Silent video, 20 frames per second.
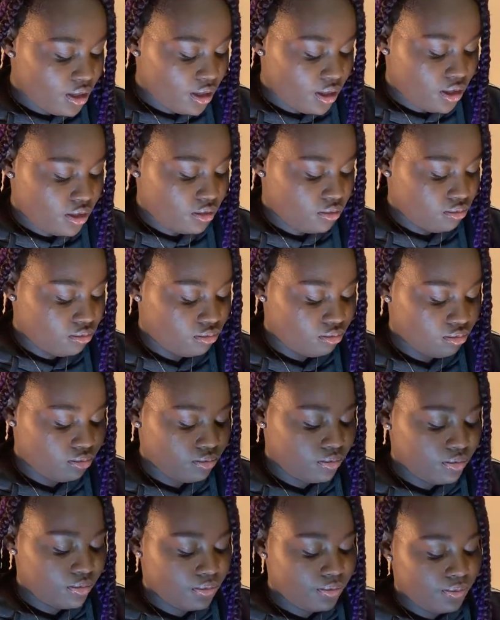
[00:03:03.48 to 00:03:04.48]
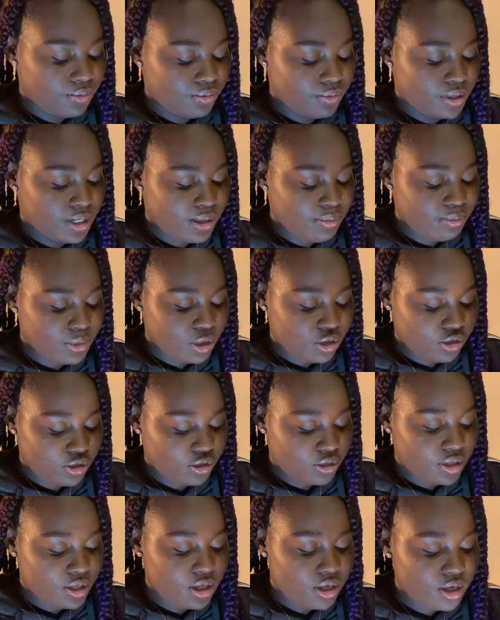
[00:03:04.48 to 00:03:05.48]
Oh, let me
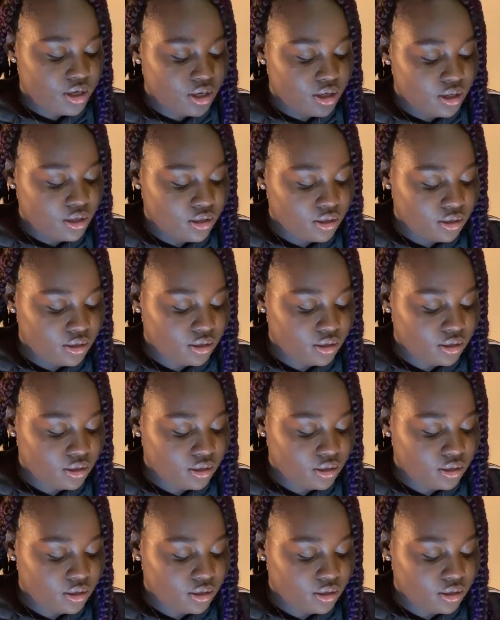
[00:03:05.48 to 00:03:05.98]
show y'all.